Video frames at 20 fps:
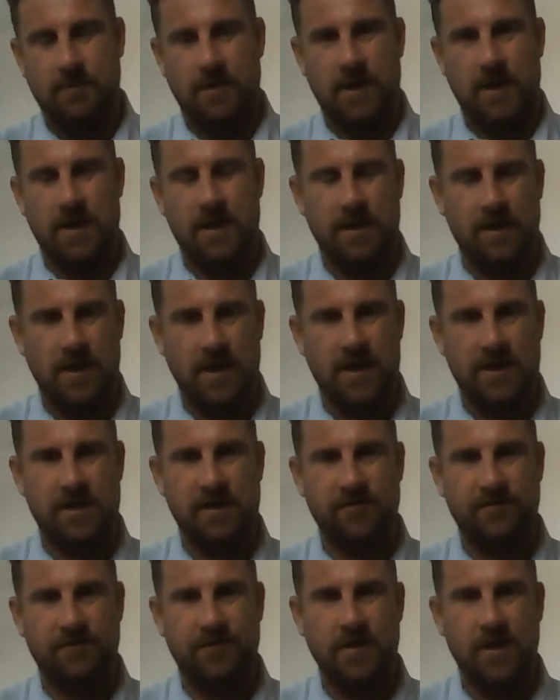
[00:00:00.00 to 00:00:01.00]
And
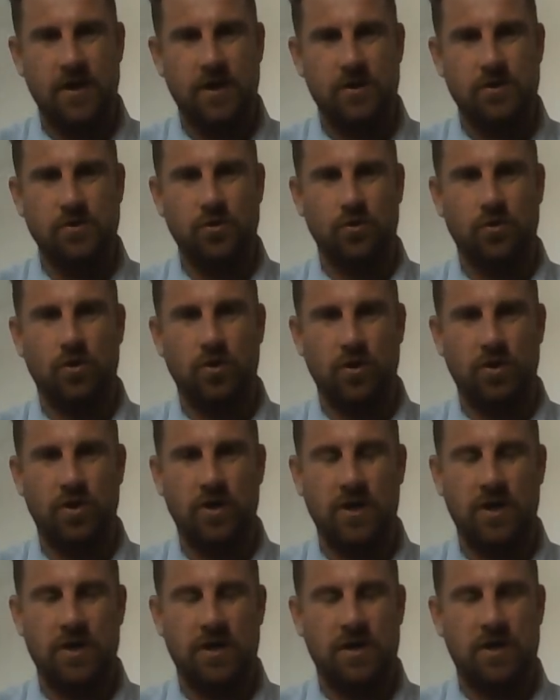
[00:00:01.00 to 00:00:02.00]
if you're
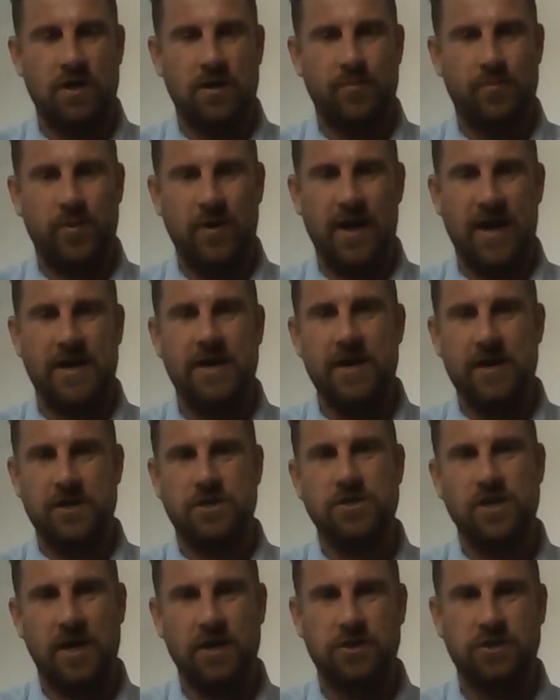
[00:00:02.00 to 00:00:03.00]
planning a
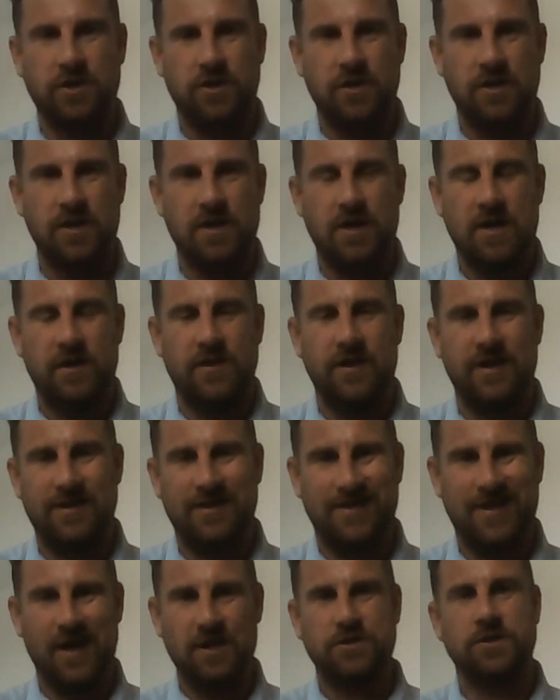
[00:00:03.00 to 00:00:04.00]
session
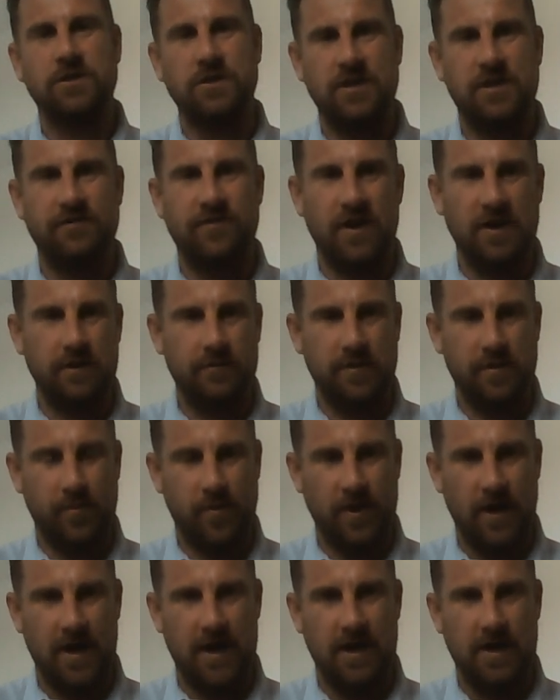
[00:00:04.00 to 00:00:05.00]
that doesn't develop the
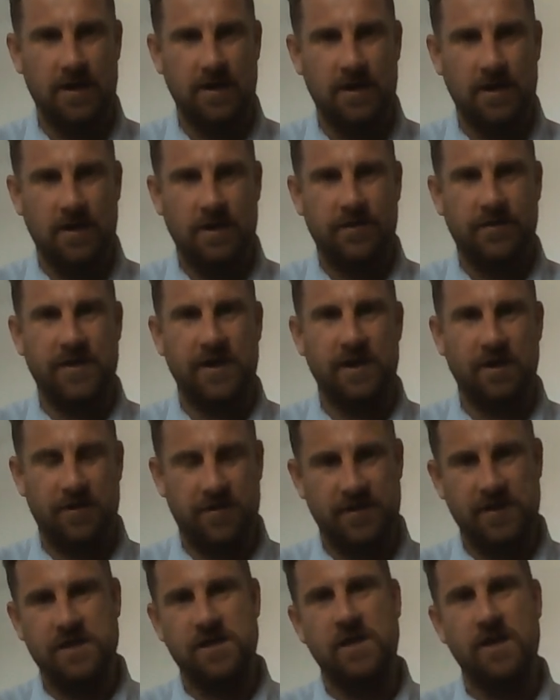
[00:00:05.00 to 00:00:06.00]
player, then I
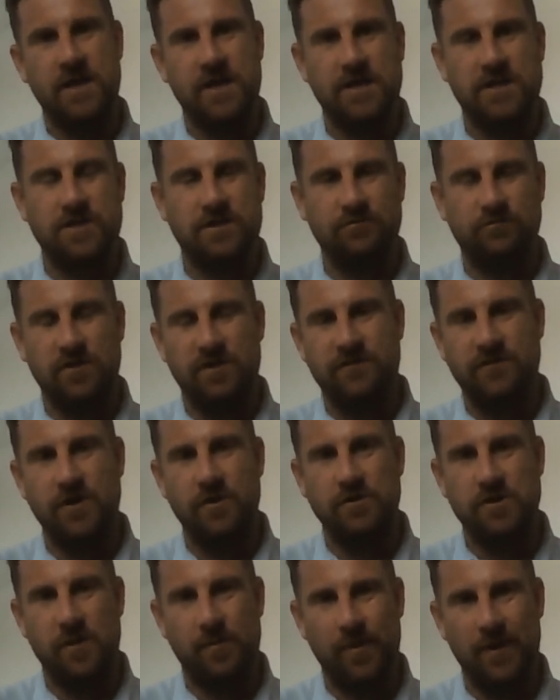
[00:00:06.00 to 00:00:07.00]
think you need to review
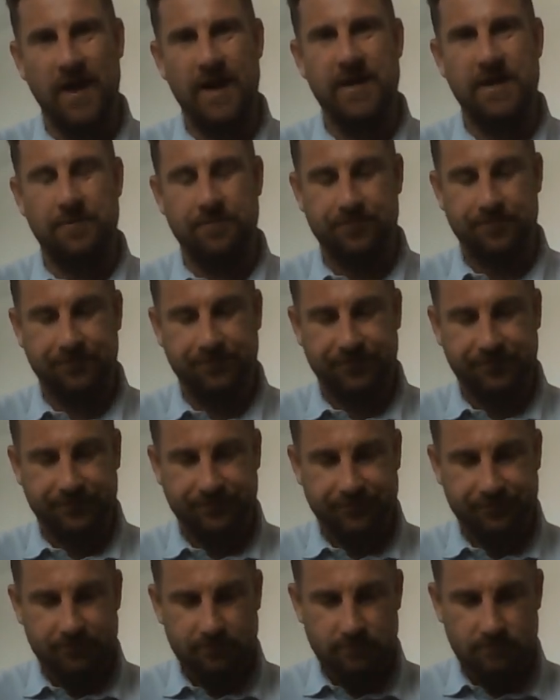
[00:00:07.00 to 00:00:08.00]
your planning.
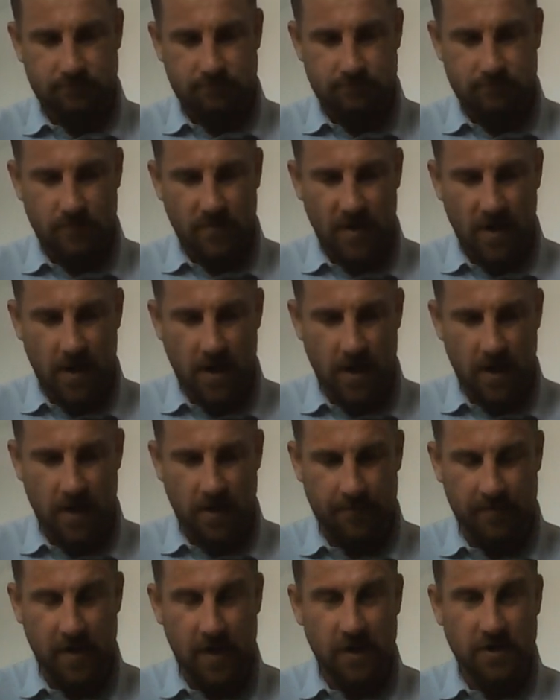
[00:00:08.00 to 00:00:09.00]

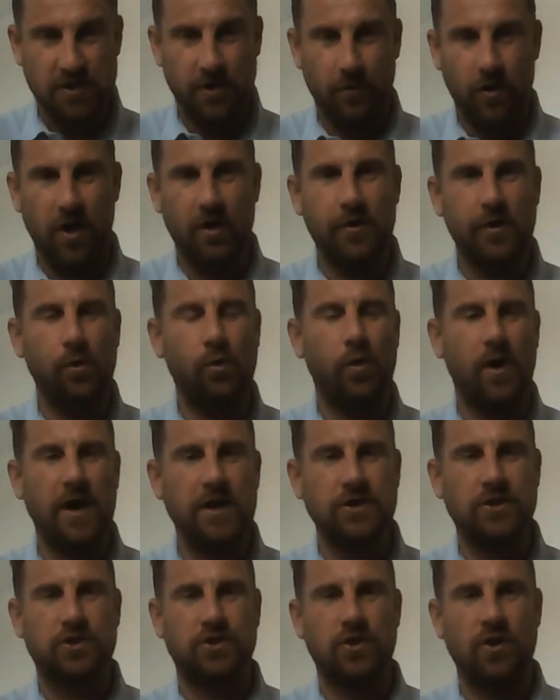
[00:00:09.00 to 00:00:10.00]
So I'd
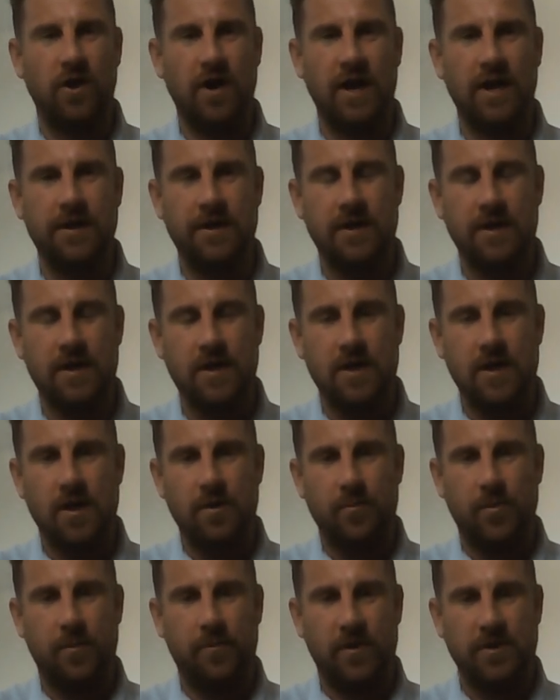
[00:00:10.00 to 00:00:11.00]
always try and
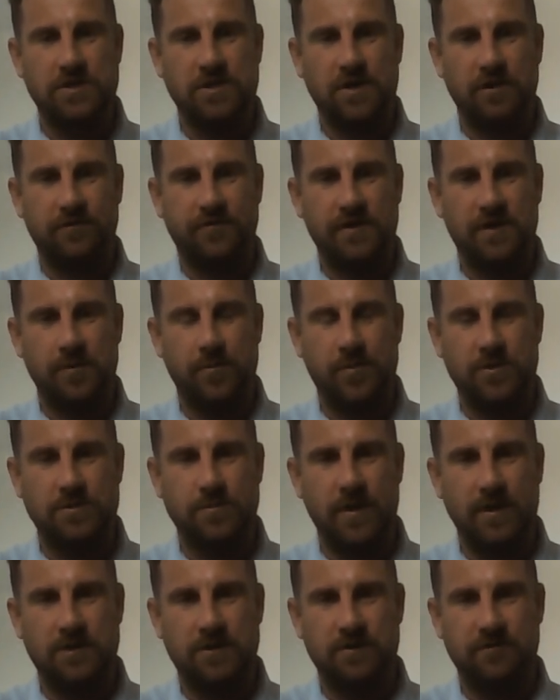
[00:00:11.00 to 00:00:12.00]
put myself in a
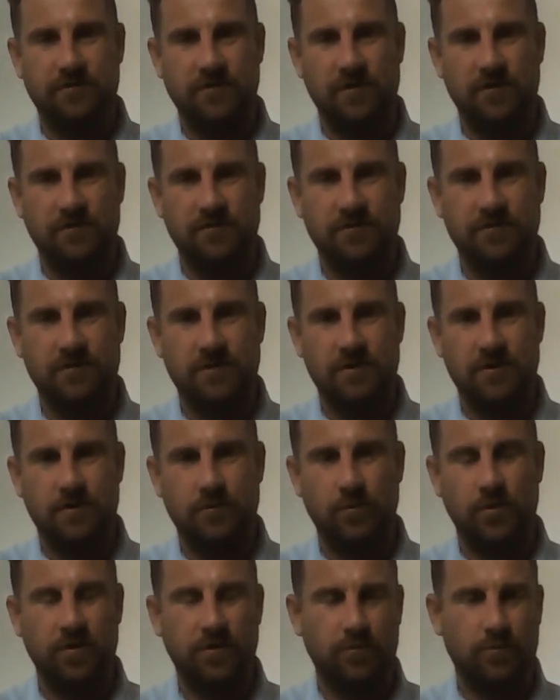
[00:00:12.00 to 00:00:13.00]
perspective of
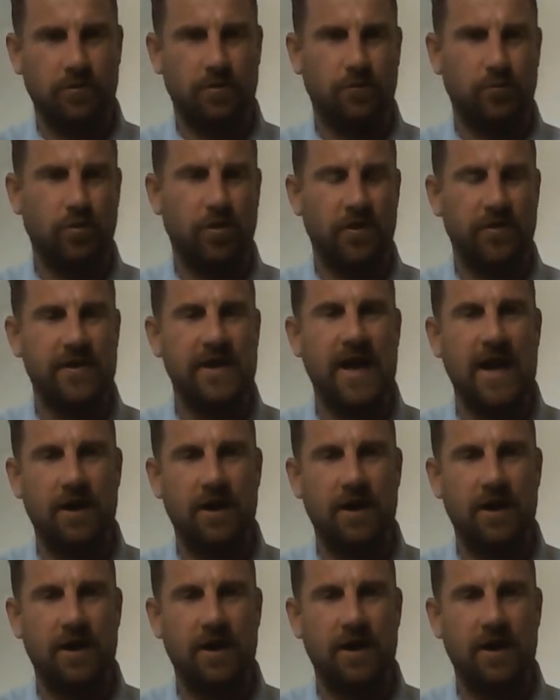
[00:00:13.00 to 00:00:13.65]
what are the